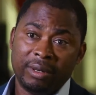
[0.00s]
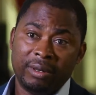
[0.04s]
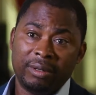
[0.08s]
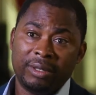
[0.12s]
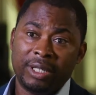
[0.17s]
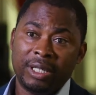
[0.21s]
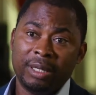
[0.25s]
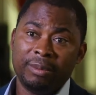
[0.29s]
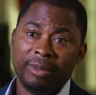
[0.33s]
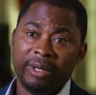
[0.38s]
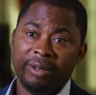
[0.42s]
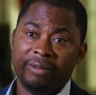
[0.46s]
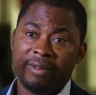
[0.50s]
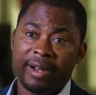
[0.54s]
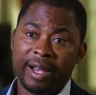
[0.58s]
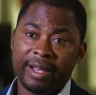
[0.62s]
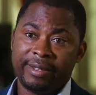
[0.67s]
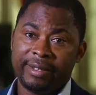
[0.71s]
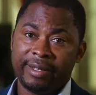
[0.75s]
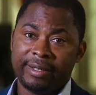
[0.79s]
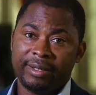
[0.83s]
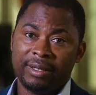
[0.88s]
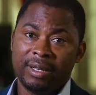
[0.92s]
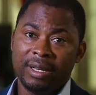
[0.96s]
cheap
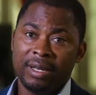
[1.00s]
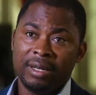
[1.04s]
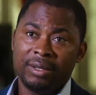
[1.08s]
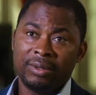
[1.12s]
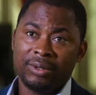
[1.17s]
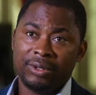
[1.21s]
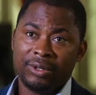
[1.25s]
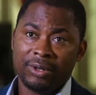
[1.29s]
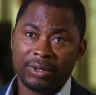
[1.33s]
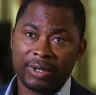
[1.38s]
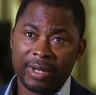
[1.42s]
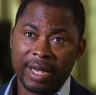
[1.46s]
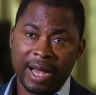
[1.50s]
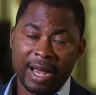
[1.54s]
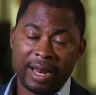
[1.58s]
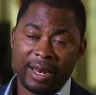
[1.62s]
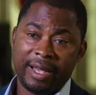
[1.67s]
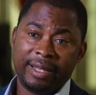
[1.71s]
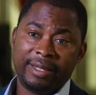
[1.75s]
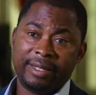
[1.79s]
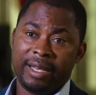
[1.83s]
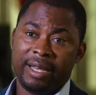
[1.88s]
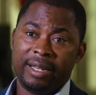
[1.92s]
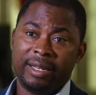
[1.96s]
devices to just
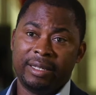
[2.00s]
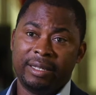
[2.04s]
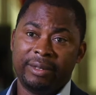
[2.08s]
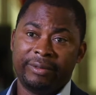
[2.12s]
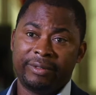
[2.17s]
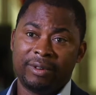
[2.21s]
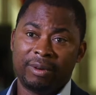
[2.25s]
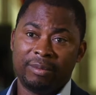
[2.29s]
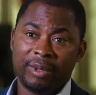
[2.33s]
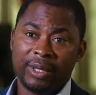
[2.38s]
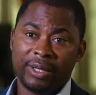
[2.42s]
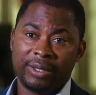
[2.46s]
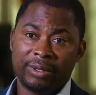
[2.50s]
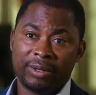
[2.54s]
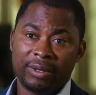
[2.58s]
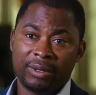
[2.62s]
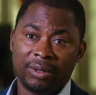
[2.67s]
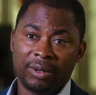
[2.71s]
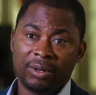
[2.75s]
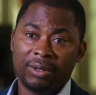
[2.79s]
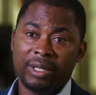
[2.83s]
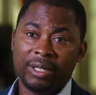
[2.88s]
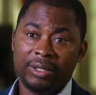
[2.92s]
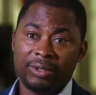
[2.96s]
harness energy from the
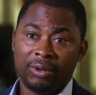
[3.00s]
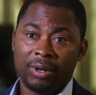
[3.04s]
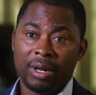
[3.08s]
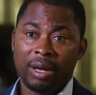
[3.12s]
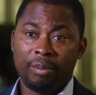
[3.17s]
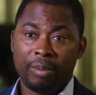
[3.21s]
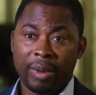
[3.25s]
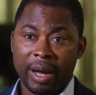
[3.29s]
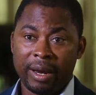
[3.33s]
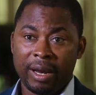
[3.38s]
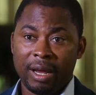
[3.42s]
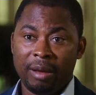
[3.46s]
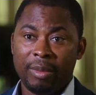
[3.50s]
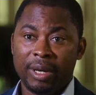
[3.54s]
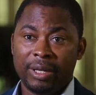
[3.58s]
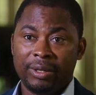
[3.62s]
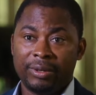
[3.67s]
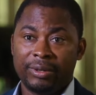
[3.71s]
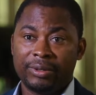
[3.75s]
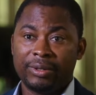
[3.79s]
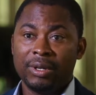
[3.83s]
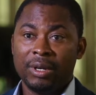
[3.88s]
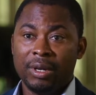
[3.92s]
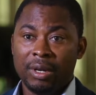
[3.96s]
sun. Not the solar panel, but
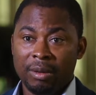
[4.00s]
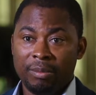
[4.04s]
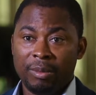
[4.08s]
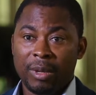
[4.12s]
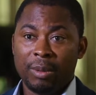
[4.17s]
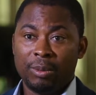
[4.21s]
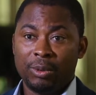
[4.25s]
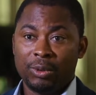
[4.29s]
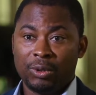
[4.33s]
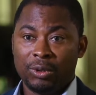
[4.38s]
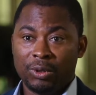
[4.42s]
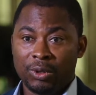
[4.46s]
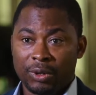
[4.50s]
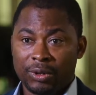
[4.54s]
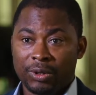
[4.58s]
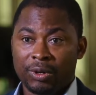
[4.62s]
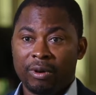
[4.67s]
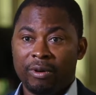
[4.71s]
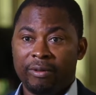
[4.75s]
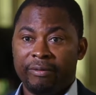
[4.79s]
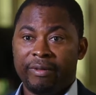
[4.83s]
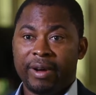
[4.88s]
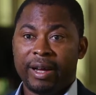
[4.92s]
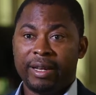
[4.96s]
just be able to
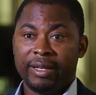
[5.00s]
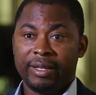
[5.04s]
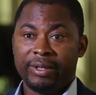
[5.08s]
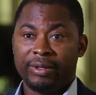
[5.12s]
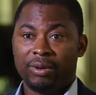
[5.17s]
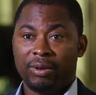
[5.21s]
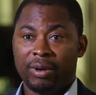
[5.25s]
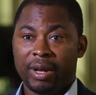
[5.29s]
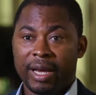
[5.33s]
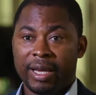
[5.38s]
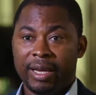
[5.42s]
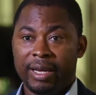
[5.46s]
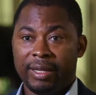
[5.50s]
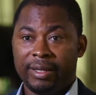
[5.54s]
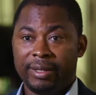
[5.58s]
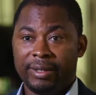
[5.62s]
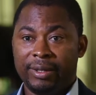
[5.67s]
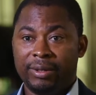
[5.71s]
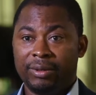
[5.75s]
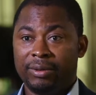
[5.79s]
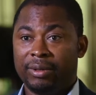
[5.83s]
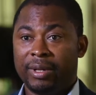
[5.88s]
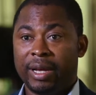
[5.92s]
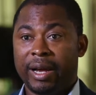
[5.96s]
just convert the solar heat,
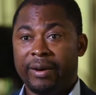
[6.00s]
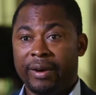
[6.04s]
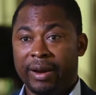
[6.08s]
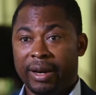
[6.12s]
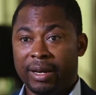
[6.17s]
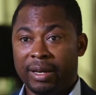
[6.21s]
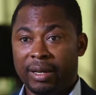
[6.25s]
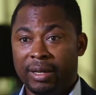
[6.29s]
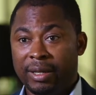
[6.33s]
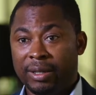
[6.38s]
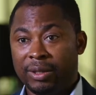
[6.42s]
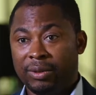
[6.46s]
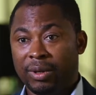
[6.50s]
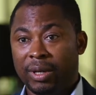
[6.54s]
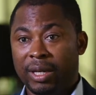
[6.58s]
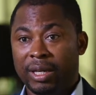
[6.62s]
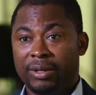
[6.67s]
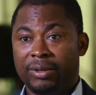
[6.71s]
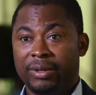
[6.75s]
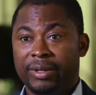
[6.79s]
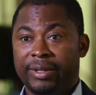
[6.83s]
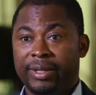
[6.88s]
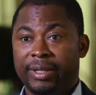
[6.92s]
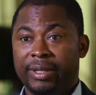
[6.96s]
you know, directly into
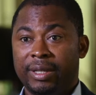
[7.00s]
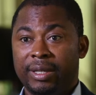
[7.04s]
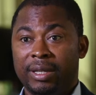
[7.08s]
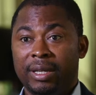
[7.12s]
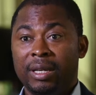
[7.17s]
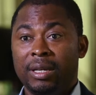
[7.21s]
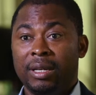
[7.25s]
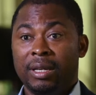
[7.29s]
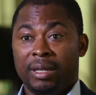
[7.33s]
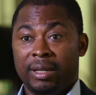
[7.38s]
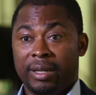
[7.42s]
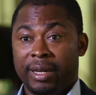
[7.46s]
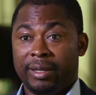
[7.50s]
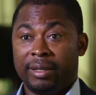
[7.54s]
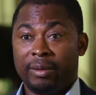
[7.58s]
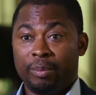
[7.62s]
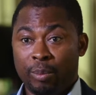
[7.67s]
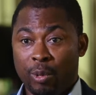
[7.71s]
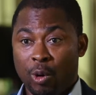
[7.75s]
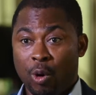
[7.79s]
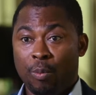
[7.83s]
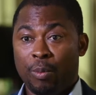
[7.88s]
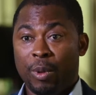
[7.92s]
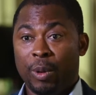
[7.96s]
electricity that
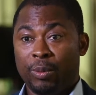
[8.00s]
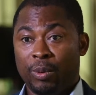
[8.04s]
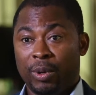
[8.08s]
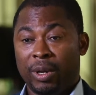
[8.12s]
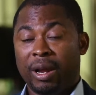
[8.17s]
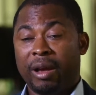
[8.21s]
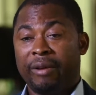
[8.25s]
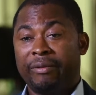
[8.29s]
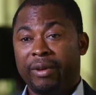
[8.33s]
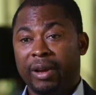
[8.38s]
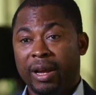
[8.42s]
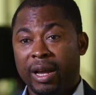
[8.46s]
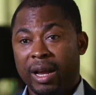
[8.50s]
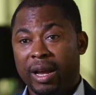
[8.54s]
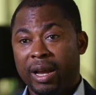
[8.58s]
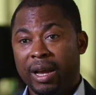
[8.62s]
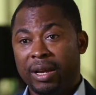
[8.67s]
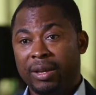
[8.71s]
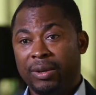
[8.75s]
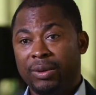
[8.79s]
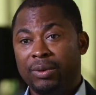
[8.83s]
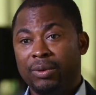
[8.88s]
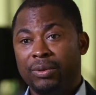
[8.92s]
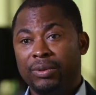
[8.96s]
poor people in Africa
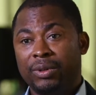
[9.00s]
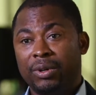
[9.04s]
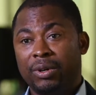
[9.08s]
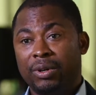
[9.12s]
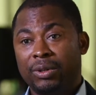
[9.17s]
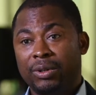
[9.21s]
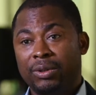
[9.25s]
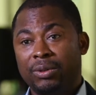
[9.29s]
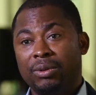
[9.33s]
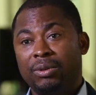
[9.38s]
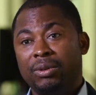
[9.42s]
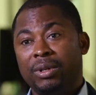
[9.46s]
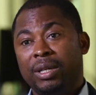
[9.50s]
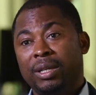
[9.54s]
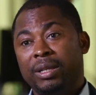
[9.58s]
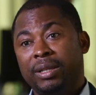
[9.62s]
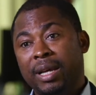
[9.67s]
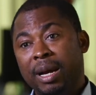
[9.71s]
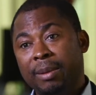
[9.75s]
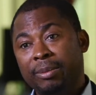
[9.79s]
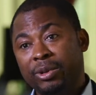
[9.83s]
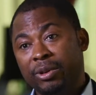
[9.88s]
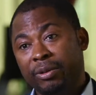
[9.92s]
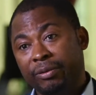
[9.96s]
can use. Also, in
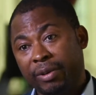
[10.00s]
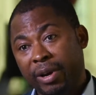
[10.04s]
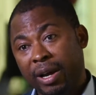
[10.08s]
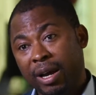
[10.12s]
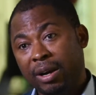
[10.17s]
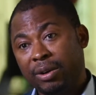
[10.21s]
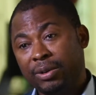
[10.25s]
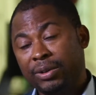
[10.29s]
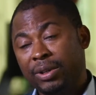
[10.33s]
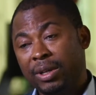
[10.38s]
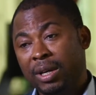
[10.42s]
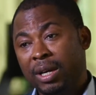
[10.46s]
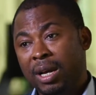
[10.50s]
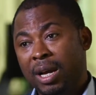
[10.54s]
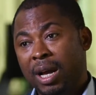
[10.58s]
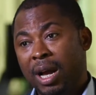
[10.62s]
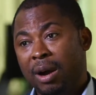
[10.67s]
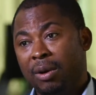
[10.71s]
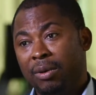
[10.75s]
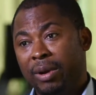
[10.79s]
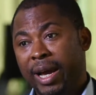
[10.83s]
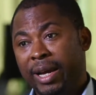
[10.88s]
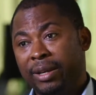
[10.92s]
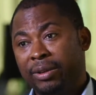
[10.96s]
terms of health,
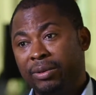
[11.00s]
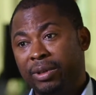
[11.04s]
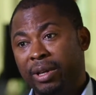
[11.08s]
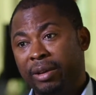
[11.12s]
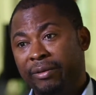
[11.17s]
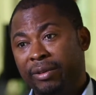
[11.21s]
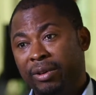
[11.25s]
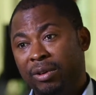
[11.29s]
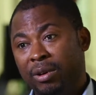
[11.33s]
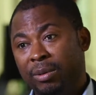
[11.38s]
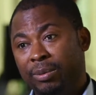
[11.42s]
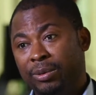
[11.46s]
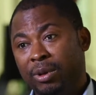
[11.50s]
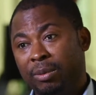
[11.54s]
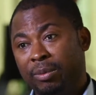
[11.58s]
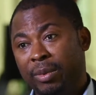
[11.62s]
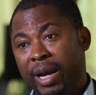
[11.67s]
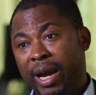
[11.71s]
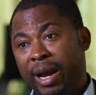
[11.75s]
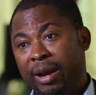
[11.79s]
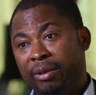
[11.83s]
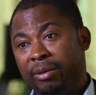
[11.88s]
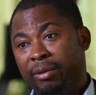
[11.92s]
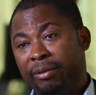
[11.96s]
I would like to develop some
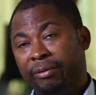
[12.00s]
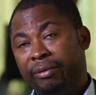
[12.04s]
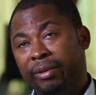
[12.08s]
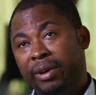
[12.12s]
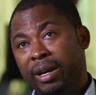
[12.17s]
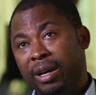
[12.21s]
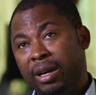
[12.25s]
kind of